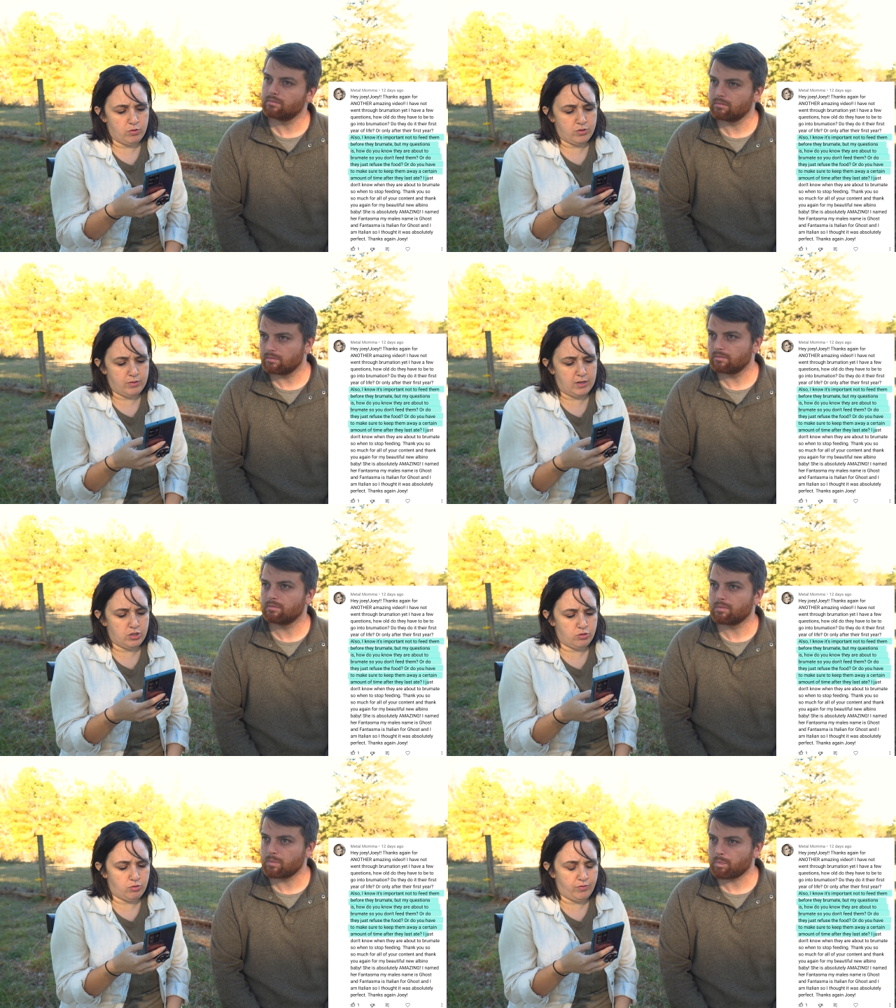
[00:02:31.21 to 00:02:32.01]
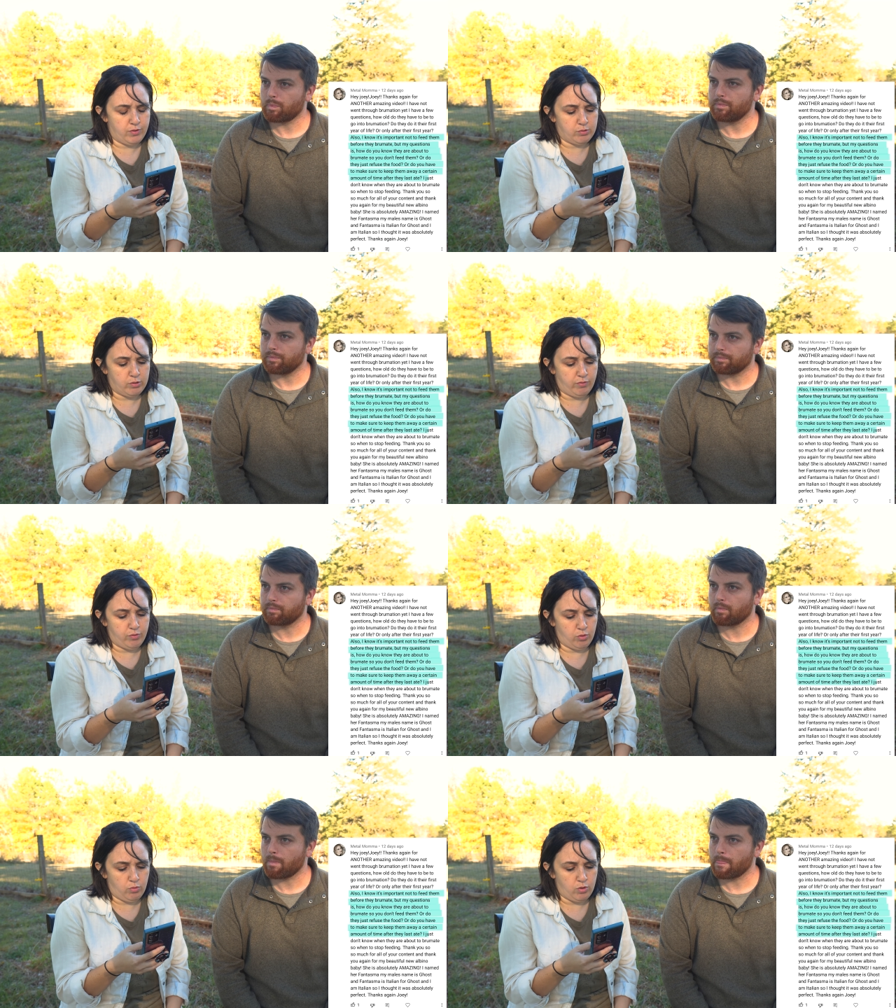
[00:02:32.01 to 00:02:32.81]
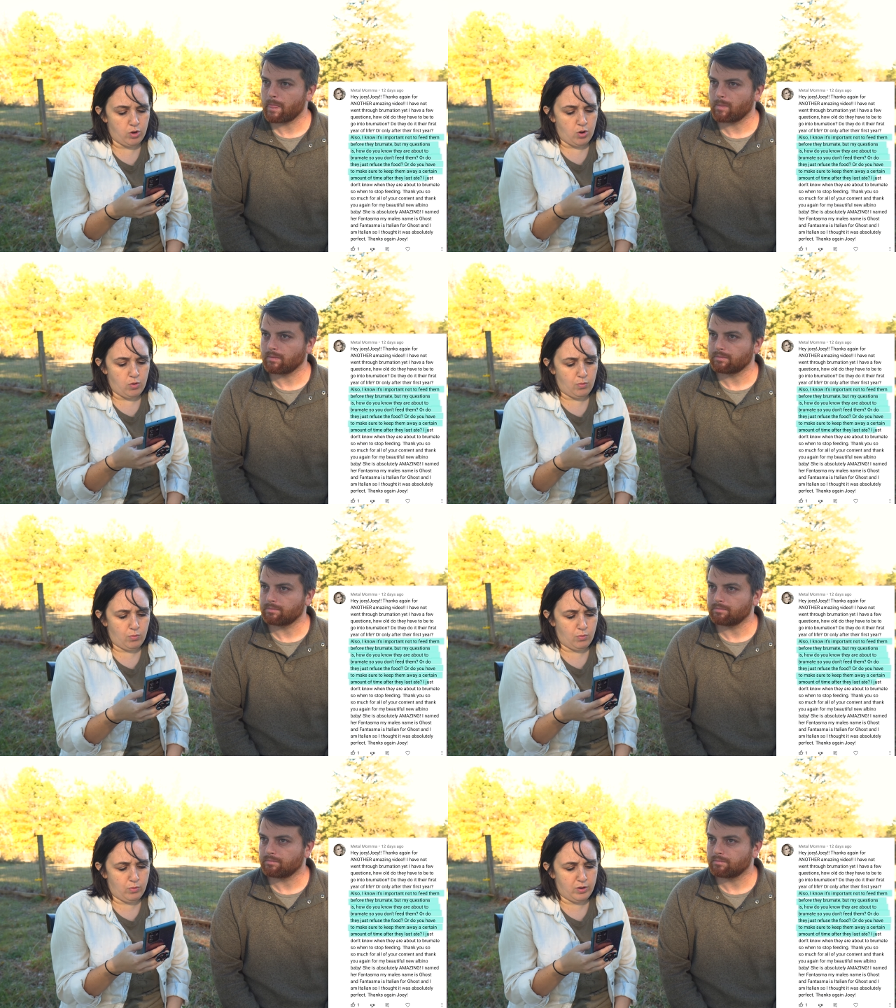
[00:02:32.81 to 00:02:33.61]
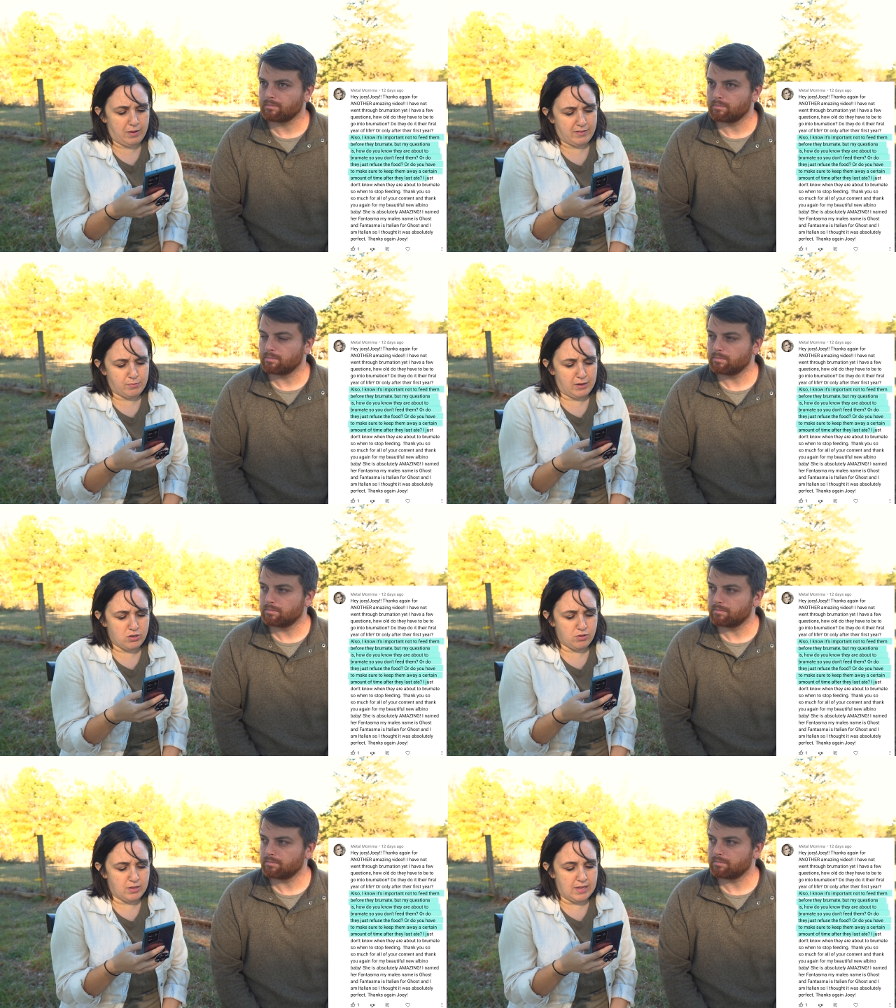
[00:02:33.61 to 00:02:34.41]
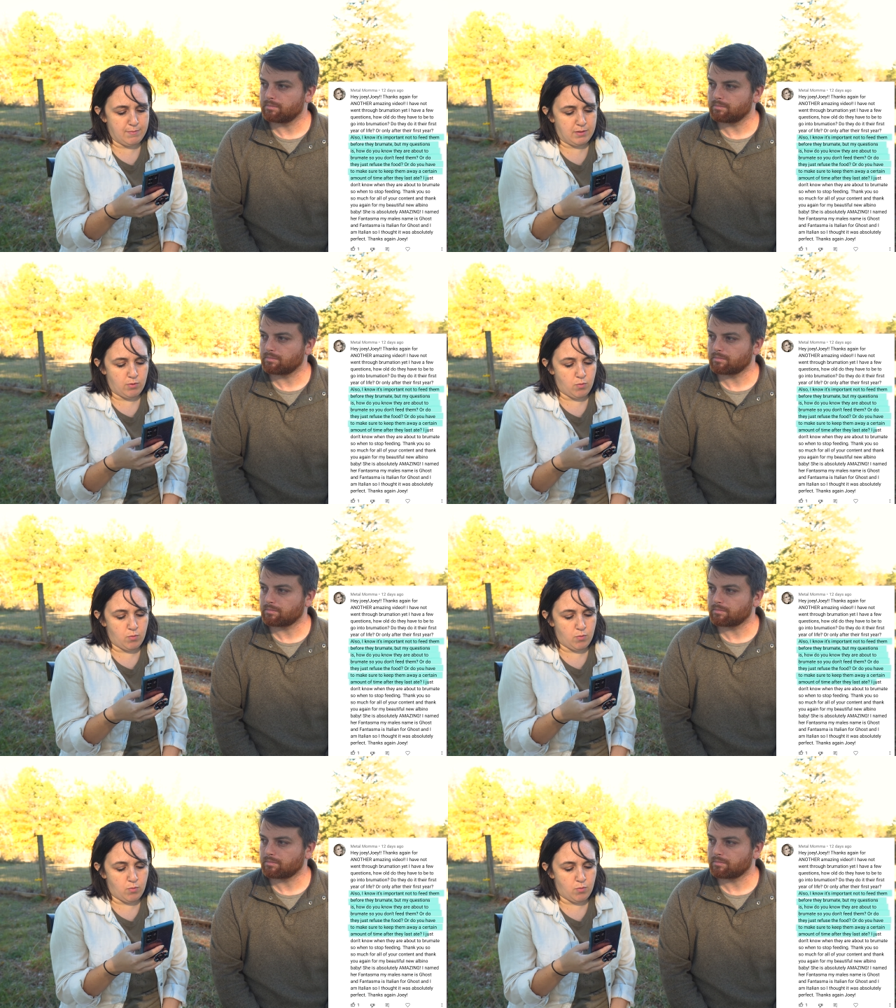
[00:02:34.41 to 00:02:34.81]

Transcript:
Speaker 1: Or do they just refuse the food? Or do you have to make sure to keep them